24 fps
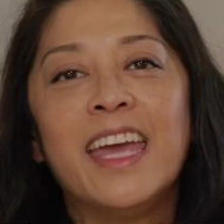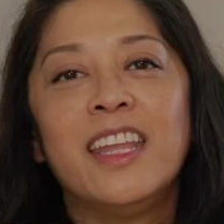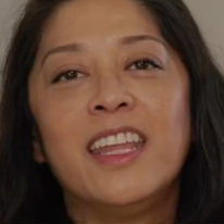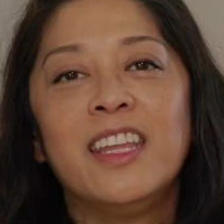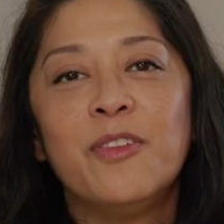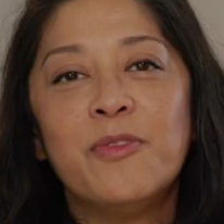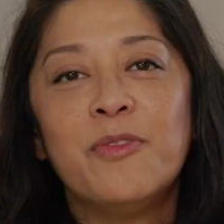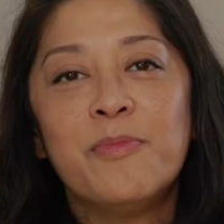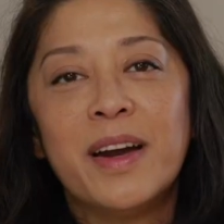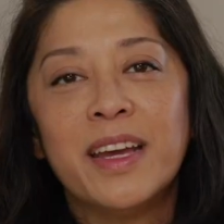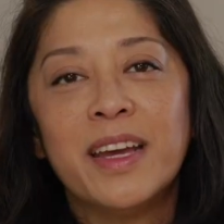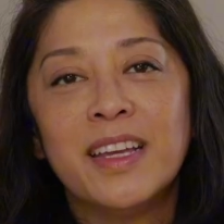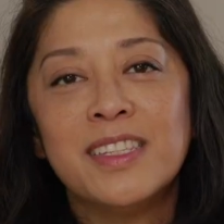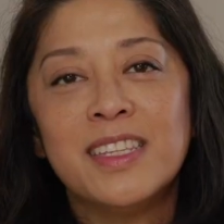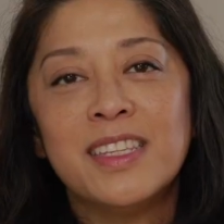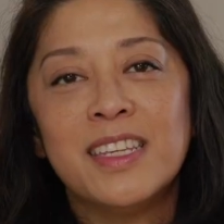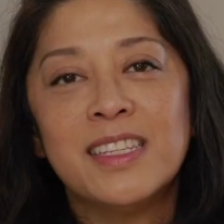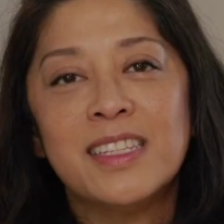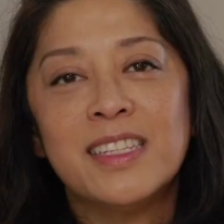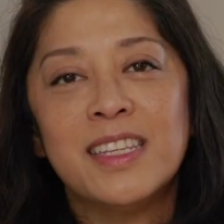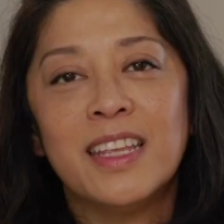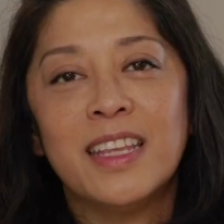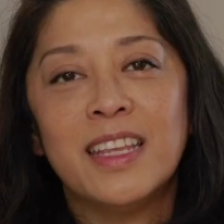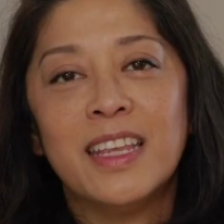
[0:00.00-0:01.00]
And if my
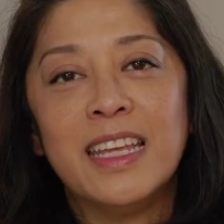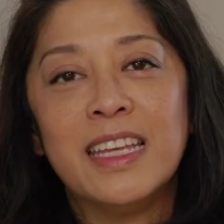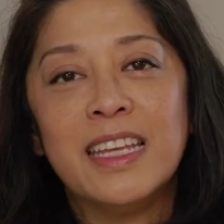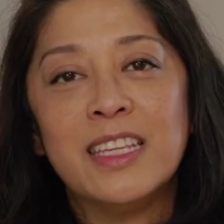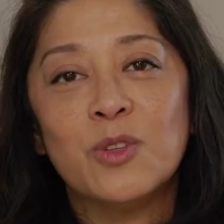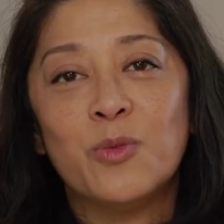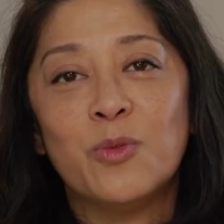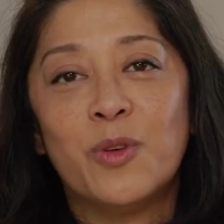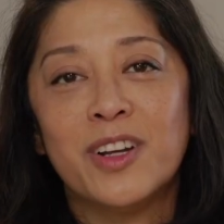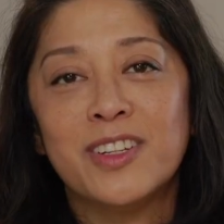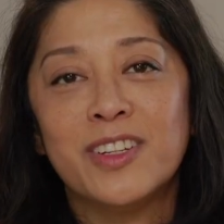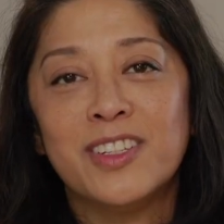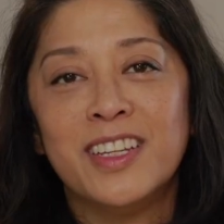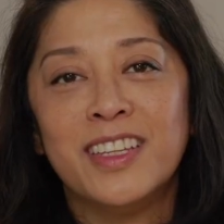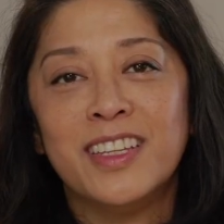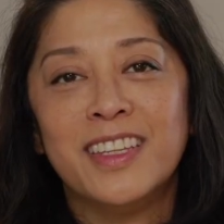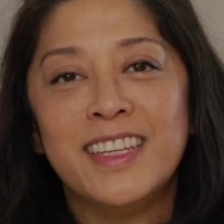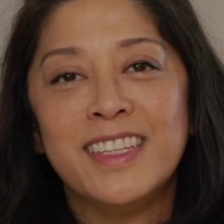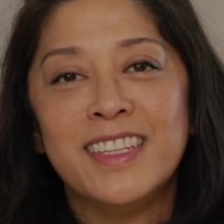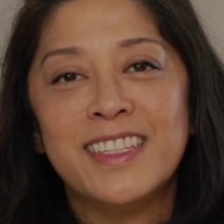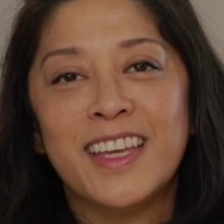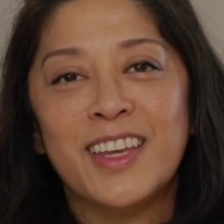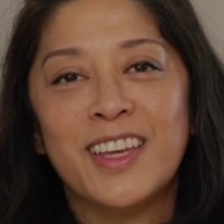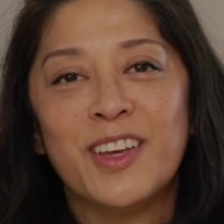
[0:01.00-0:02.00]
assistant is watching
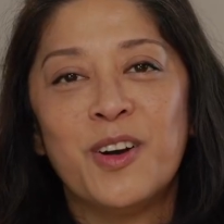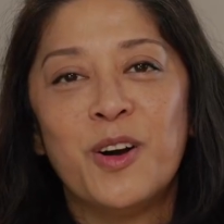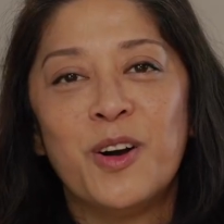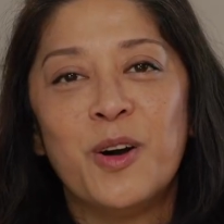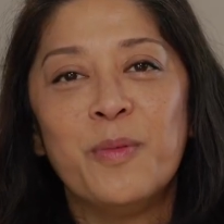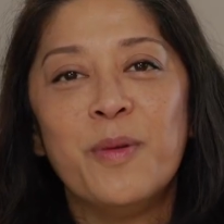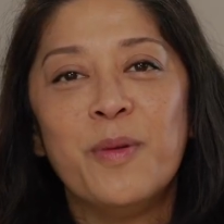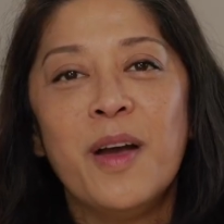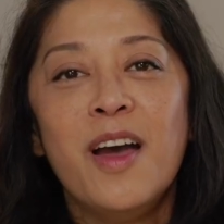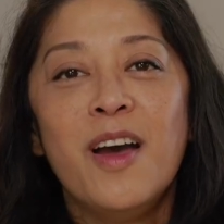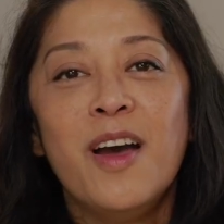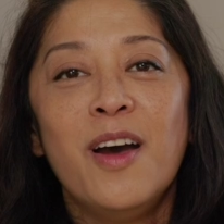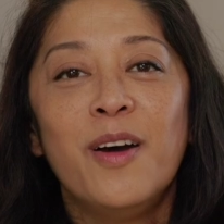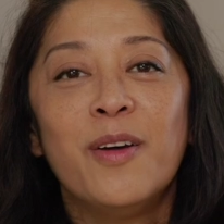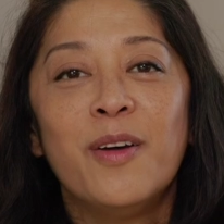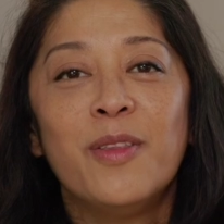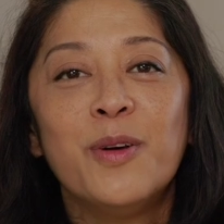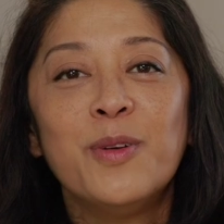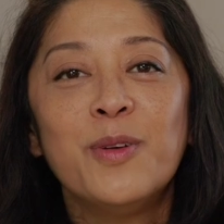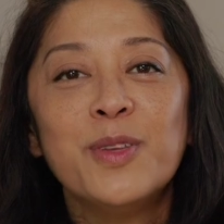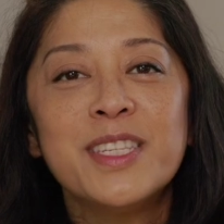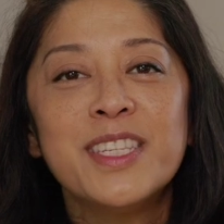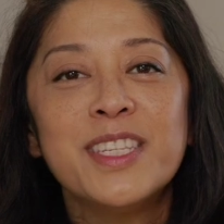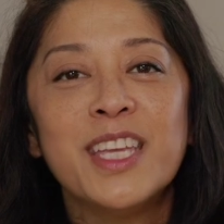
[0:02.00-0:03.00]
this, I hope
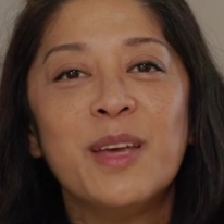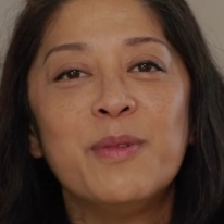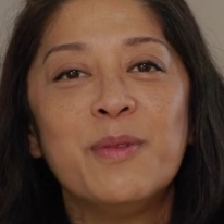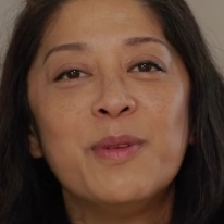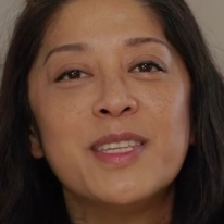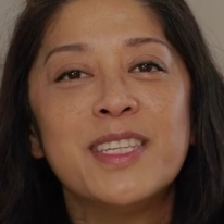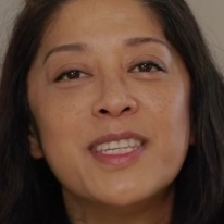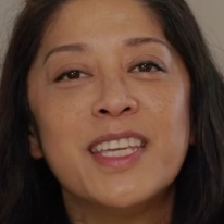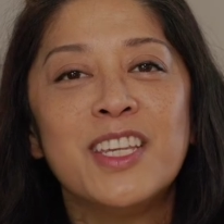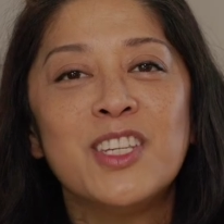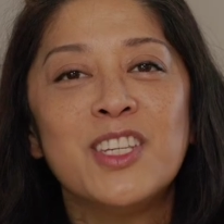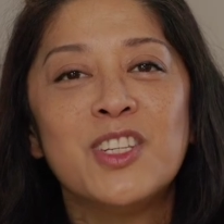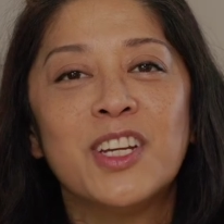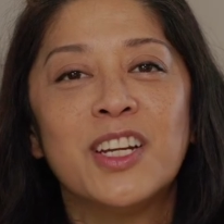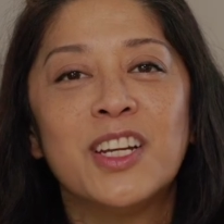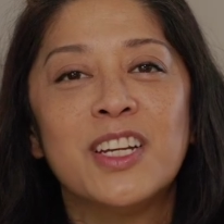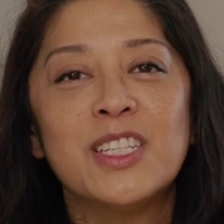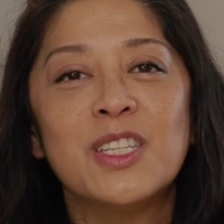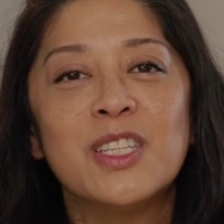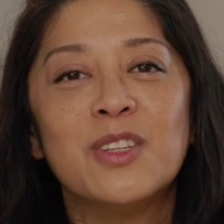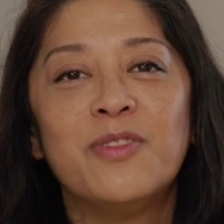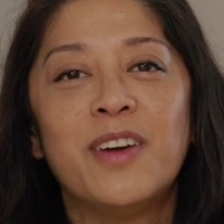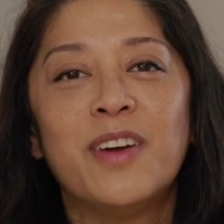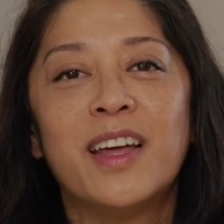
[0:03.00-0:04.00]
those tables and
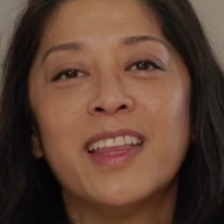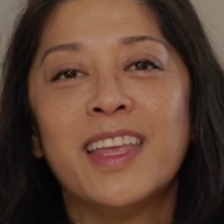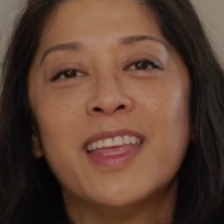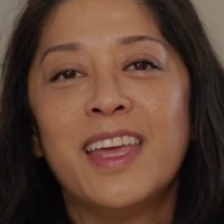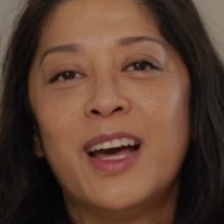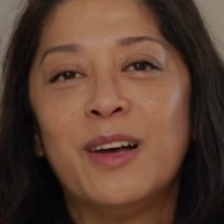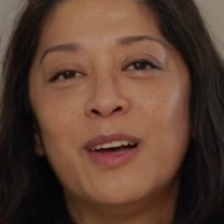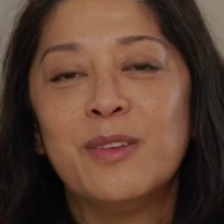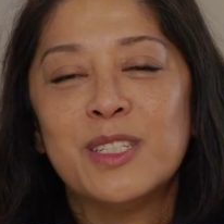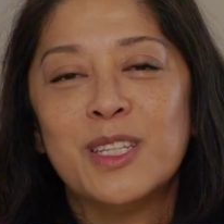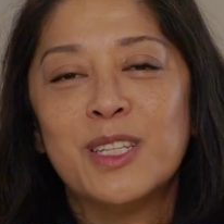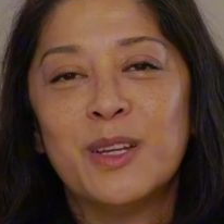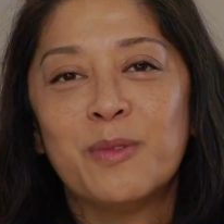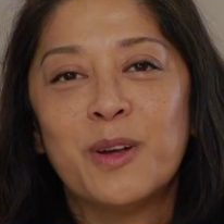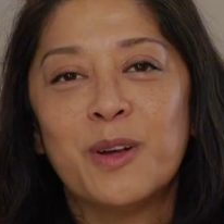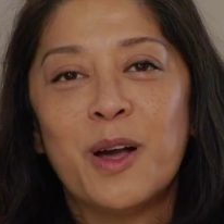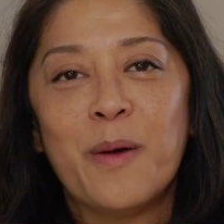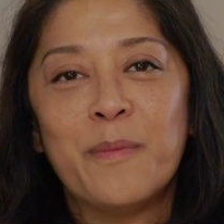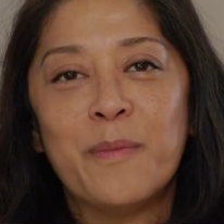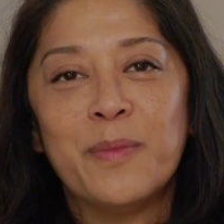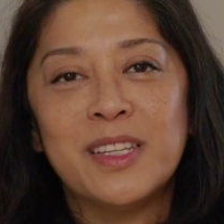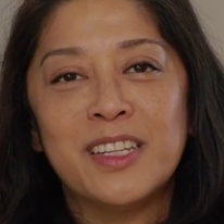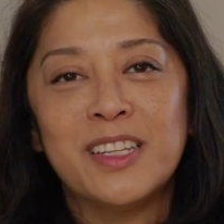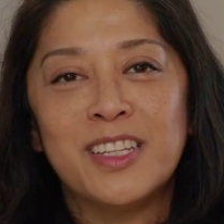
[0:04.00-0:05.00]
chairs finally have some
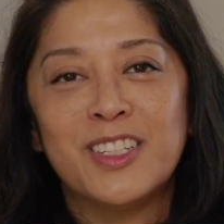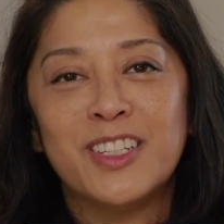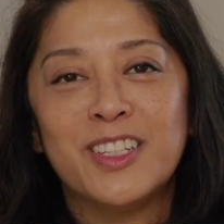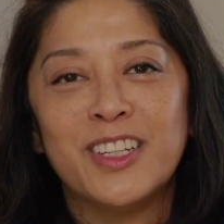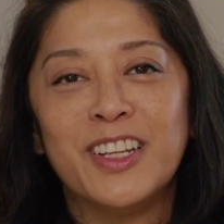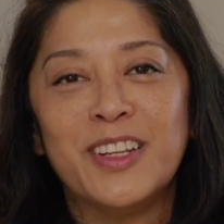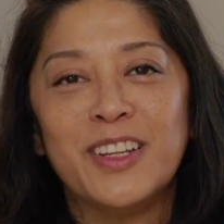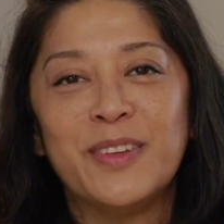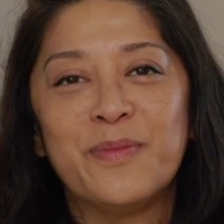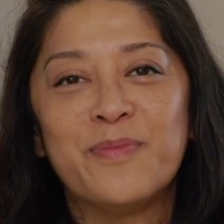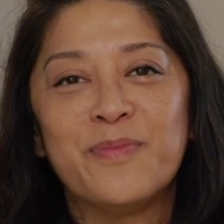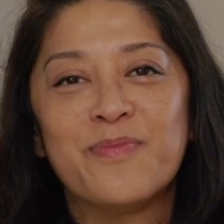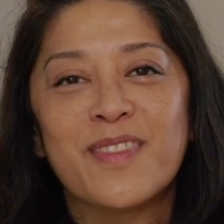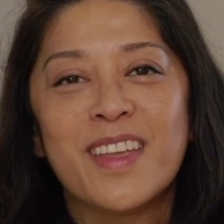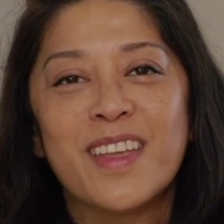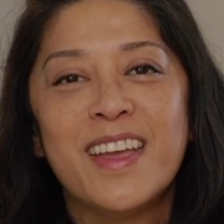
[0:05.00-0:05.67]
competition.